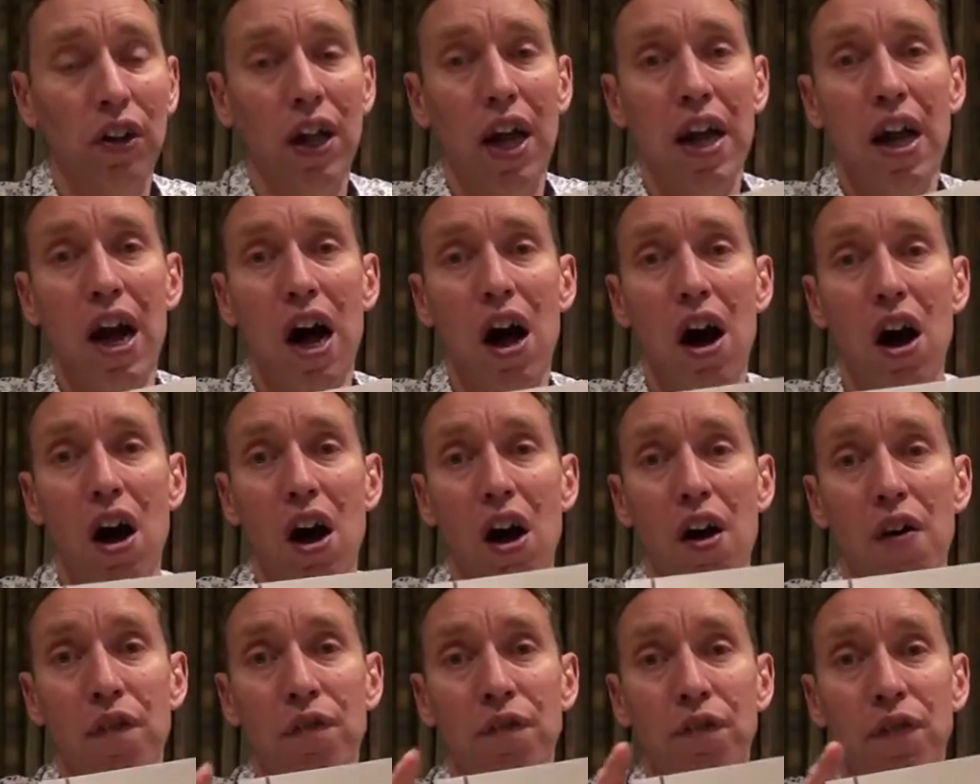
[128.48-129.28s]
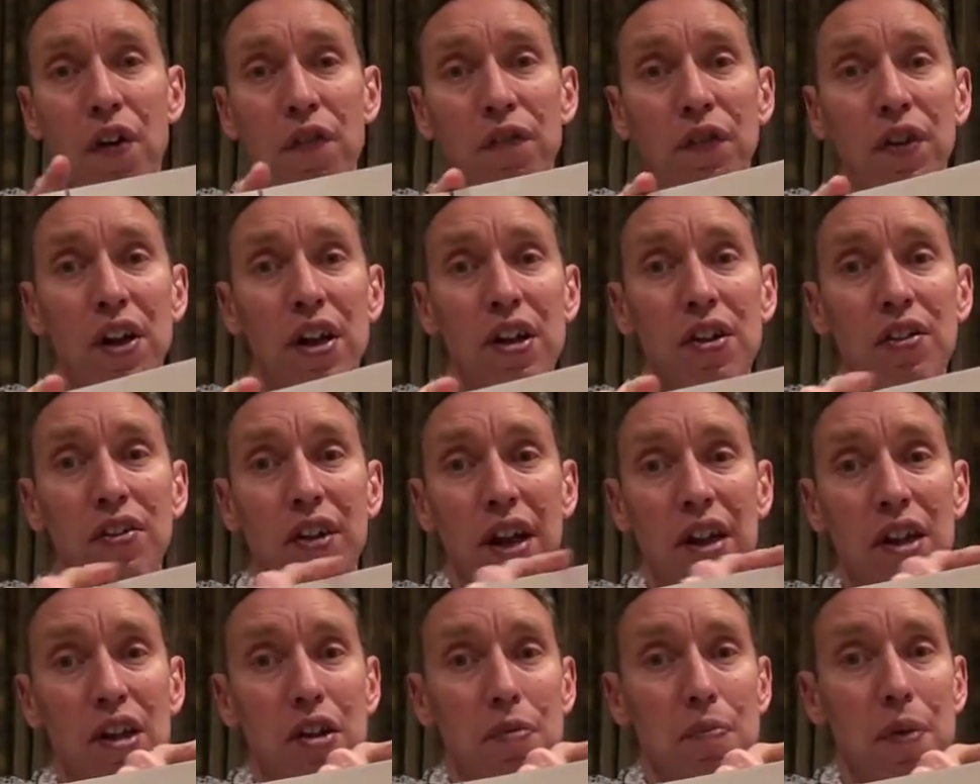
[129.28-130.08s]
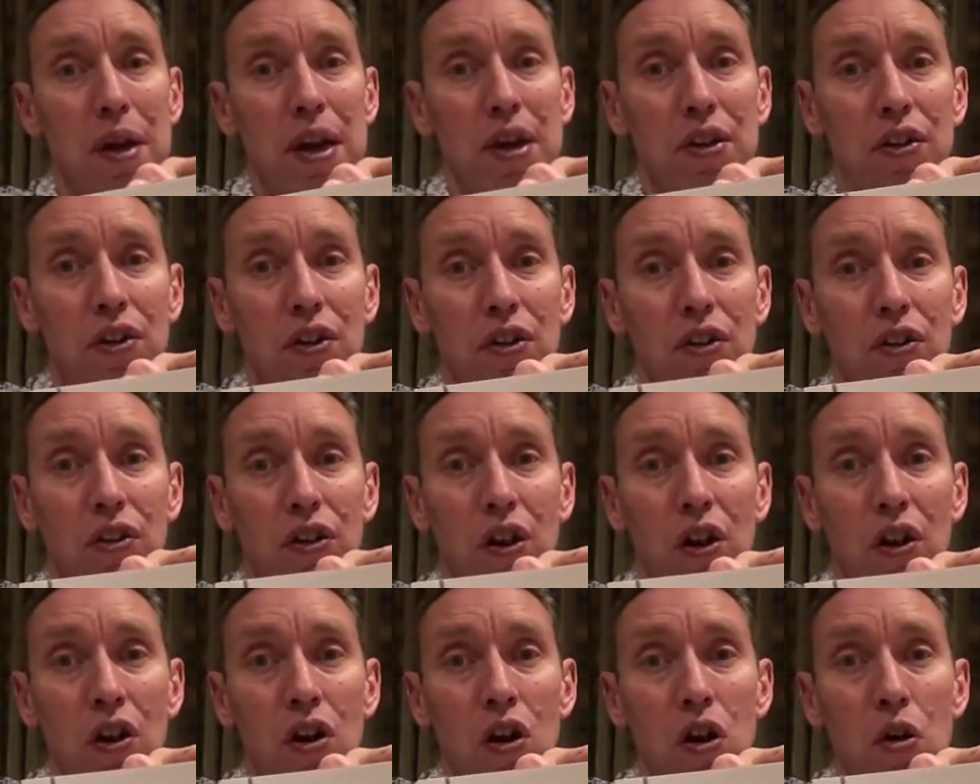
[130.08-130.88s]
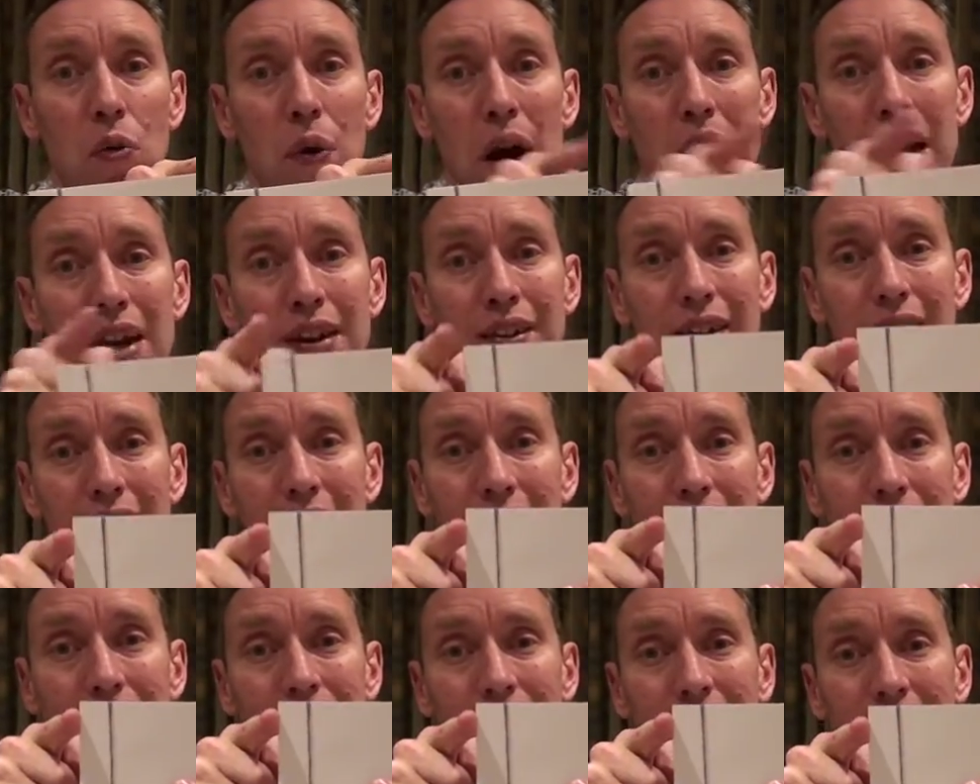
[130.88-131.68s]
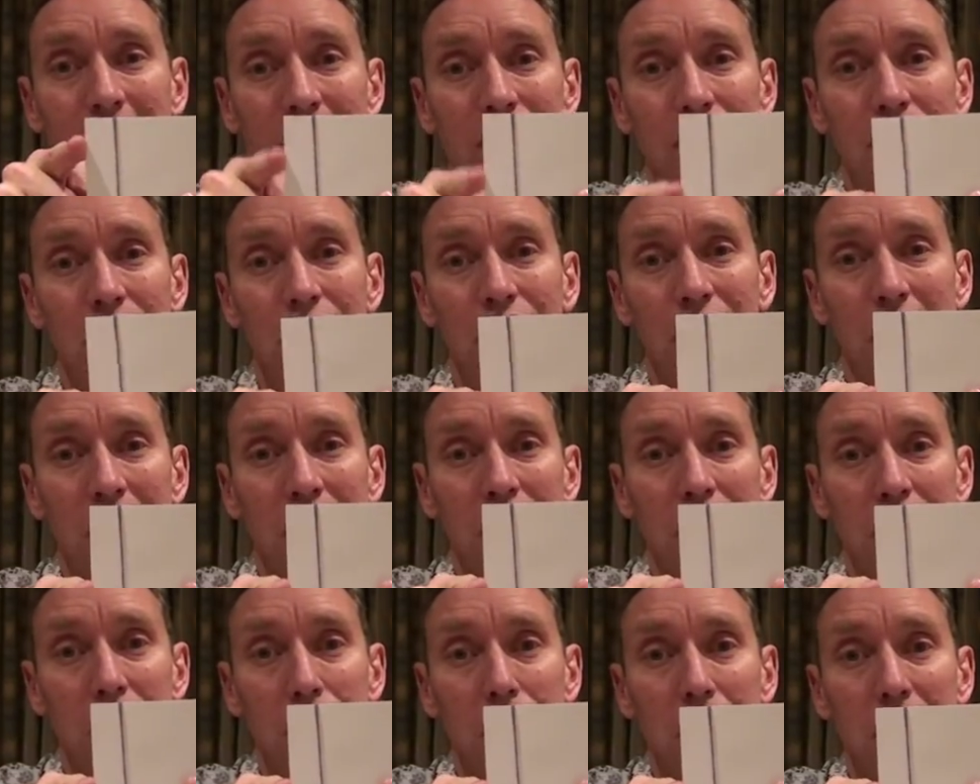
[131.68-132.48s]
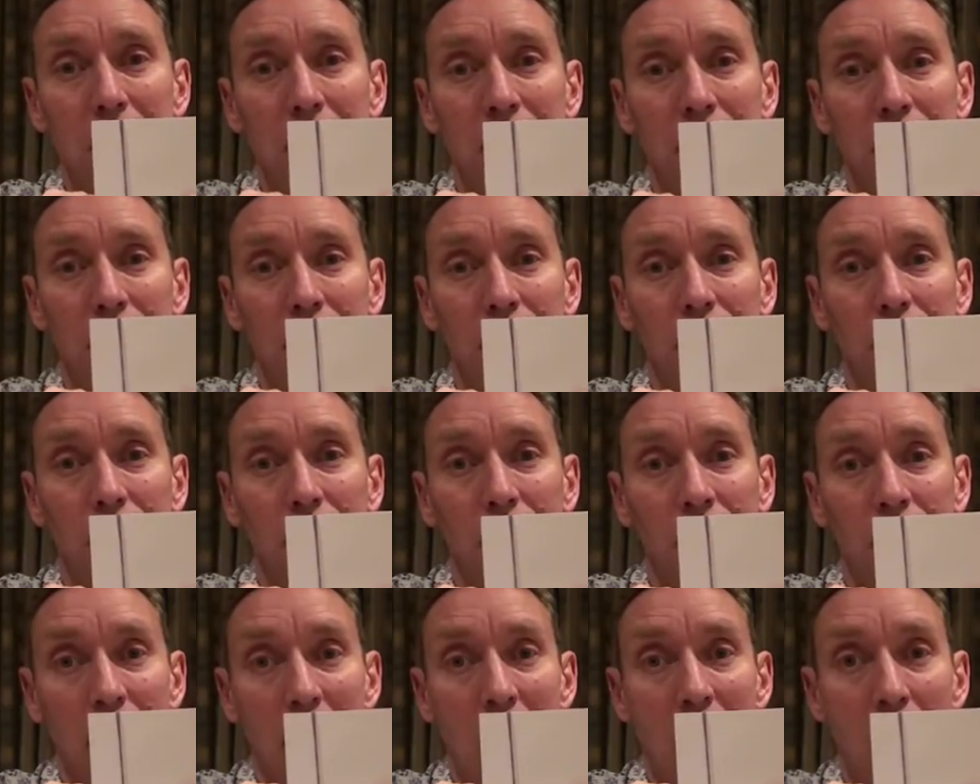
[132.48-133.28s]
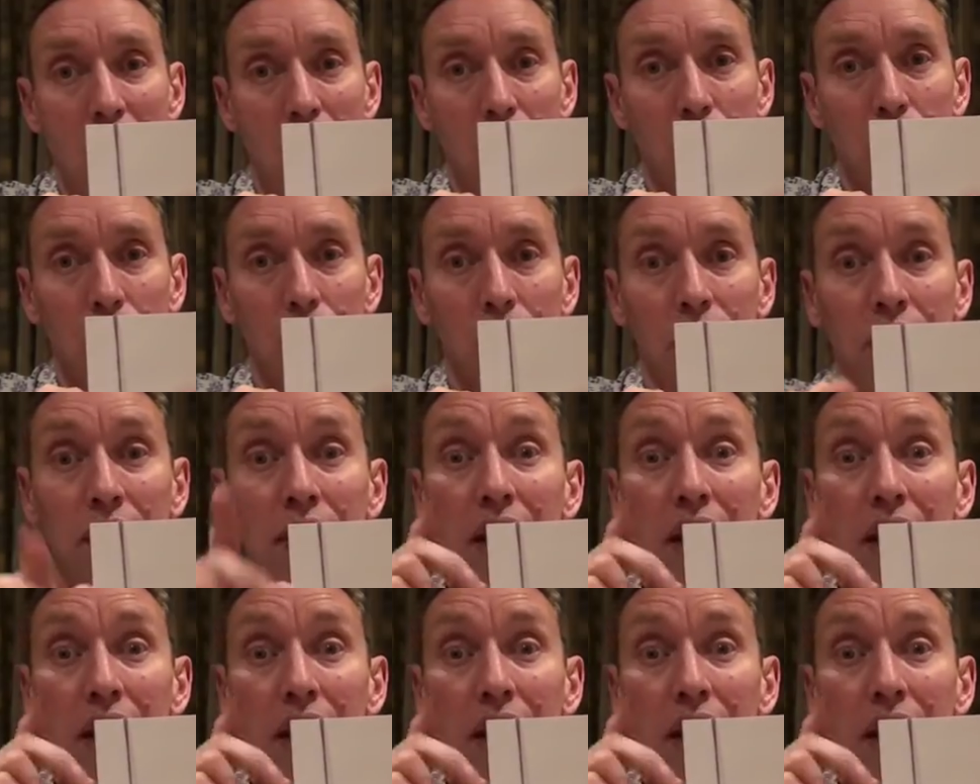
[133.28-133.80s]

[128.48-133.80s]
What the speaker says: They are 15 centimetres long ways and 7 centimetres down.